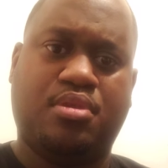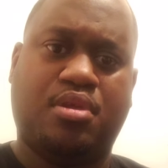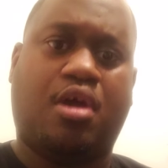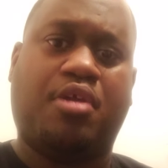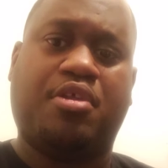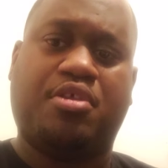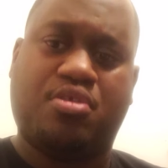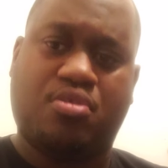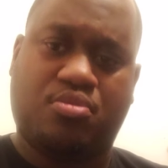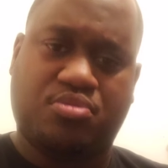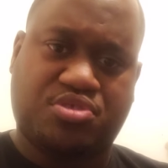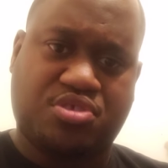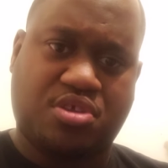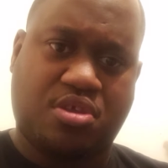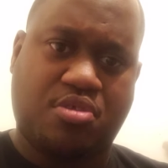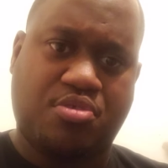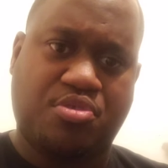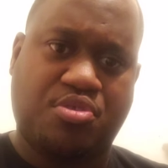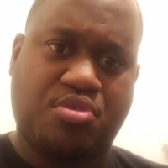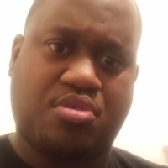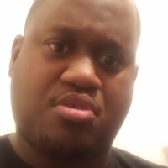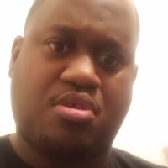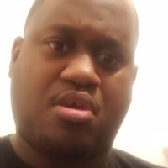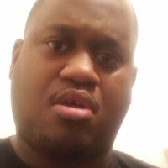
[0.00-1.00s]
Are they gonna
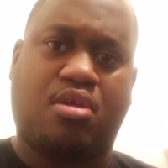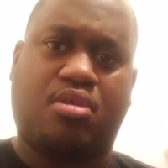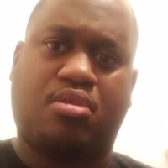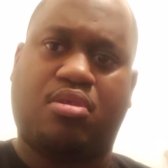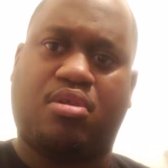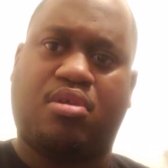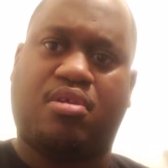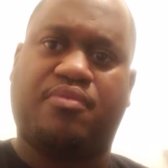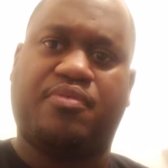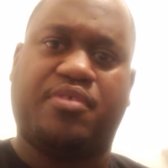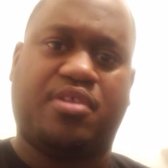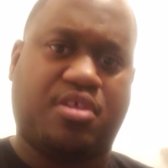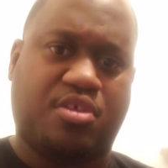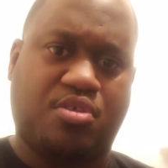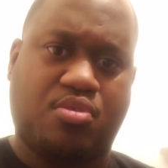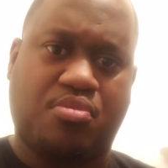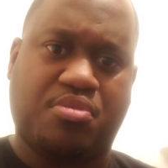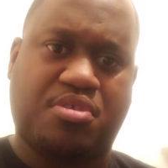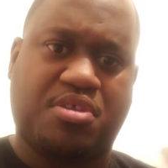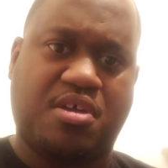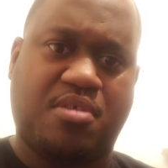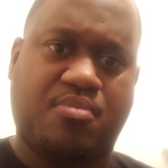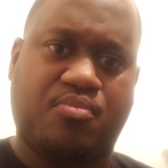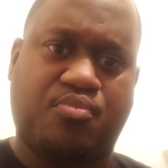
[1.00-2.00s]
turn your car off? Are they
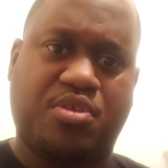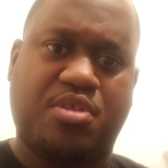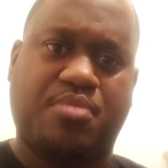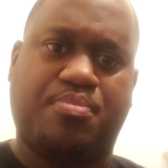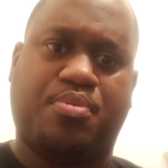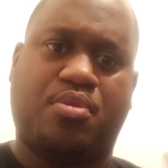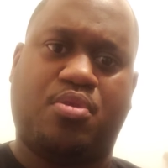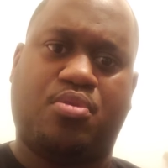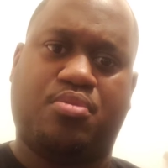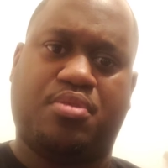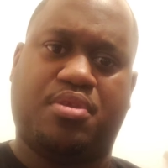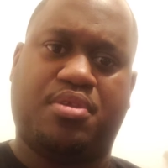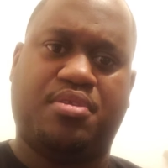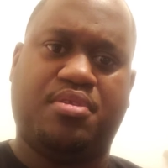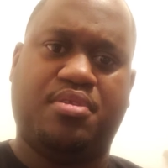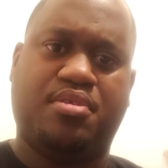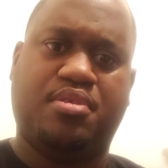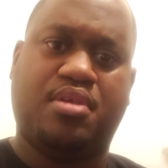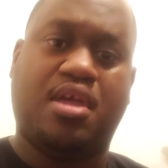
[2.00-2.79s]
gonna come repo it?